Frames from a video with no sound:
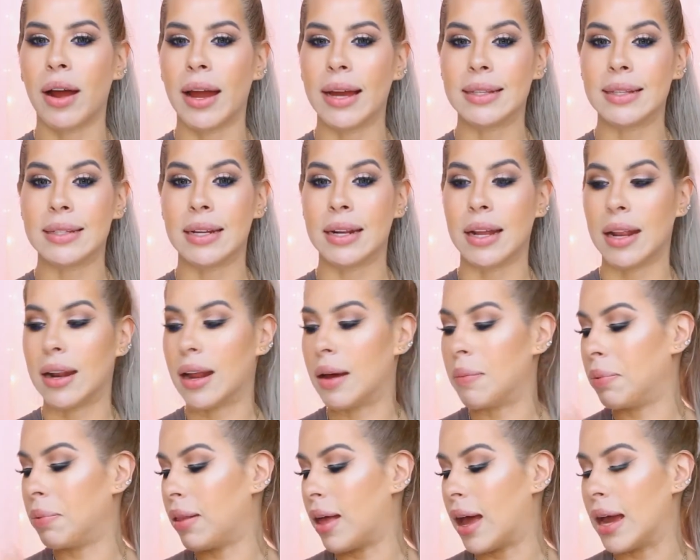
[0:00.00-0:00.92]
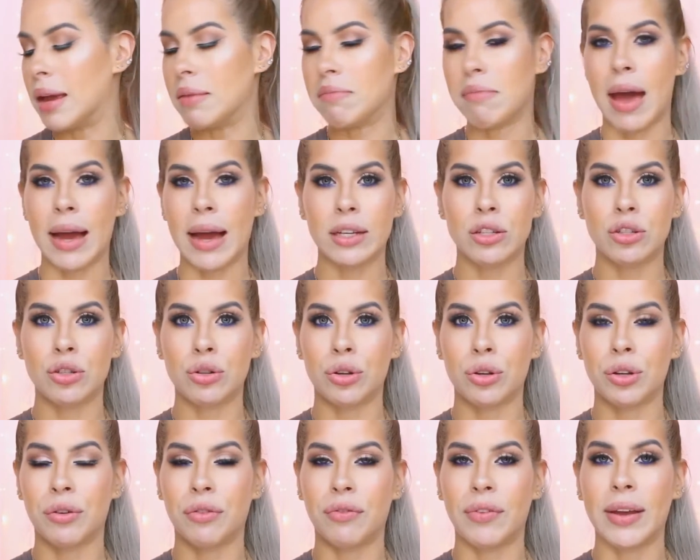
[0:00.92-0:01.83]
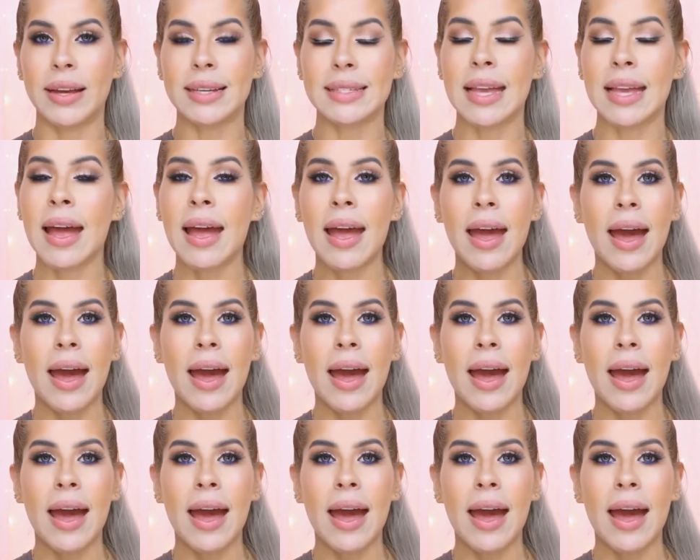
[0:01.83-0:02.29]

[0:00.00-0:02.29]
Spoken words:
I didn't apply MAC Studio Fix.